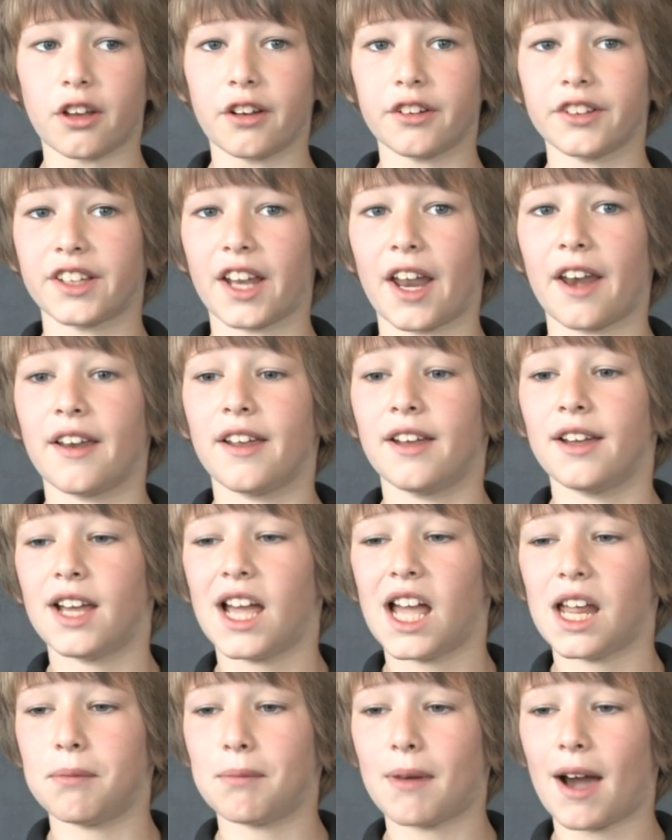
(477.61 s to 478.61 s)
London
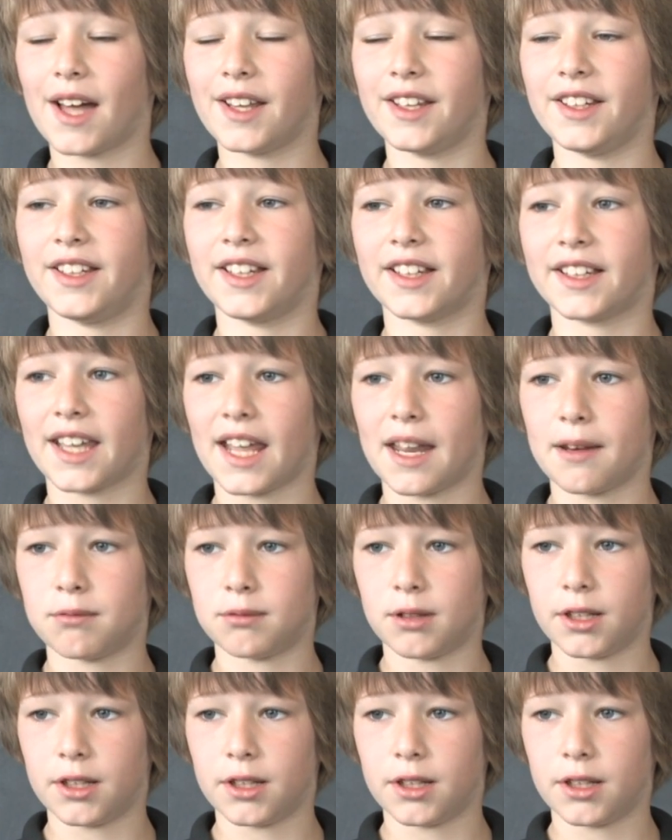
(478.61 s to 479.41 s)
and married again,